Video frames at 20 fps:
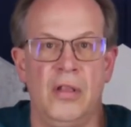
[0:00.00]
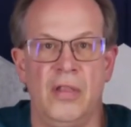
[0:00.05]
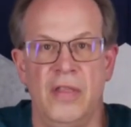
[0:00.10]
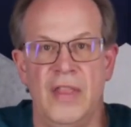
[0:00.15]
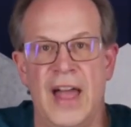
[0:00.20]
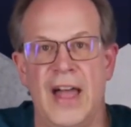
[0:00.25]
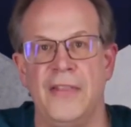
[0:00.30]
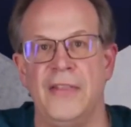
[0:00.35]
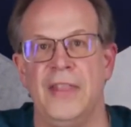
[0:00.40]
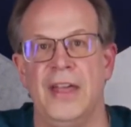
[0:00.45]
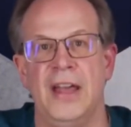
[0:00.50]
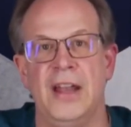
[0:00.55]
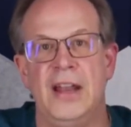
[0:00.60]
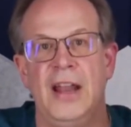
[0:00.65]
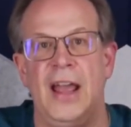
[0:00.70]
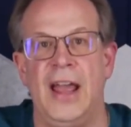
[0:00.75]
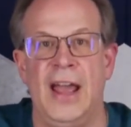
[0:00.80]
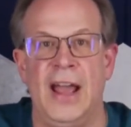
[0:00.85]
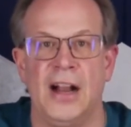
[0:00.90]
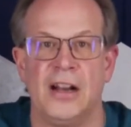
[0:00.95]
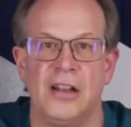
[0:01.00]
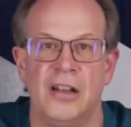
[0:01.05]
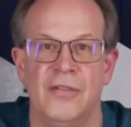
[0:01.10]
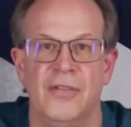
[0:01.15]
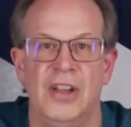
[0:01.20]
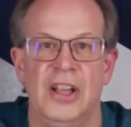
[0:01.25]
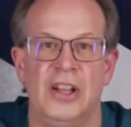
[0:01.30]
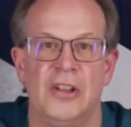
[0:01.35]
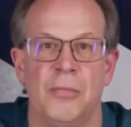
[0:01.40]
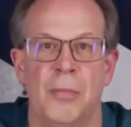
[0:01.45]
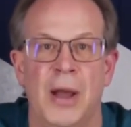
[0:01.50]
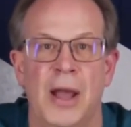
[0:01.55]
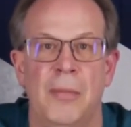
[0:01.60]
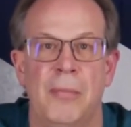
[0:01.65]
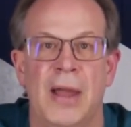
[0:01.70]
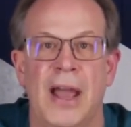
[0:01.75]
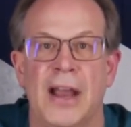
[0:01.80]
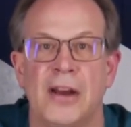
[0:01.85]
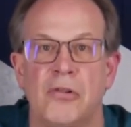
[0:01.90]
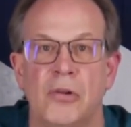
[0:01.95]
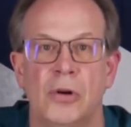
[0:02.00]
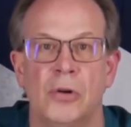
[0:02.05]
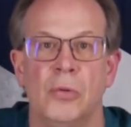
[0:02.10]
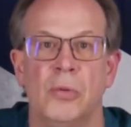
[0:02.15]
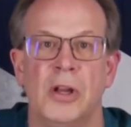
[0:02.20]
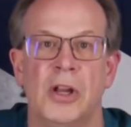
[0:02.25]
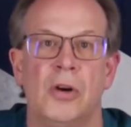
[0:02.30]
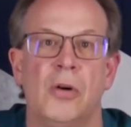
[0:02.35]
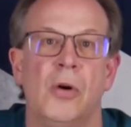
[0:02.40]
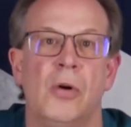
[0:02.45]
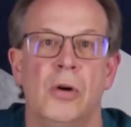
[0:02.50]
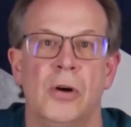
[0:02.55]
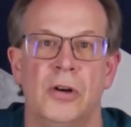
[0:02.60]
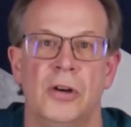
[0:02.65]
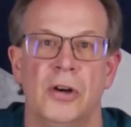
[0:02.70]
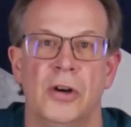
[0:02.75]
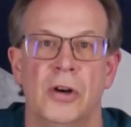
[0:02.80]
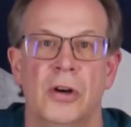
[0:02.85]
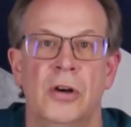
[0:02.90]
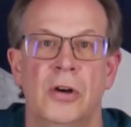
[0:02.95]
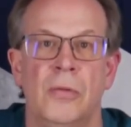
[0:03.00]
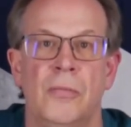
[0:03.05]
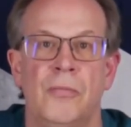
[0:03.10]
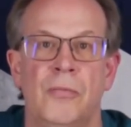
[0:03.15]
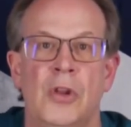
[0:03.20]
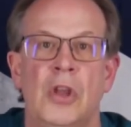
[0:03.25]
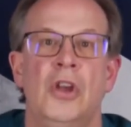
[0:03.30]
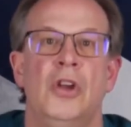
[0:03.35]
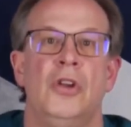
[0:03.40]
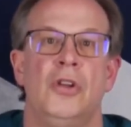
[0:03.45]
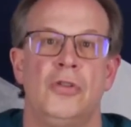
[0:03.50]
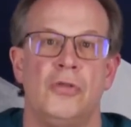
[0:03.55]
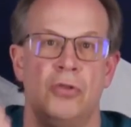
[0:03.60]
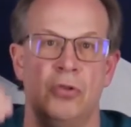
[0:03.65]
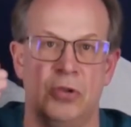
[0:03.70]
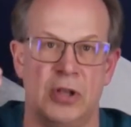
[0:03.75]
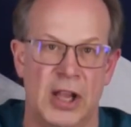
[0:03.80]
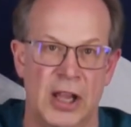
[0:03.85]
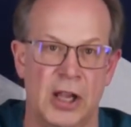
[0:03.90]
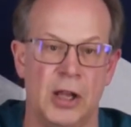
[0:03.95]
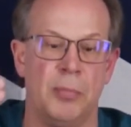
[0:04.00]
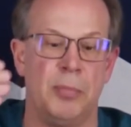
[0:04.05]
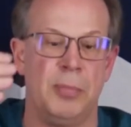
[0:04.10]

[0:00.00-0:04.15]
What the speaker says: that then activates my macro recorder to take a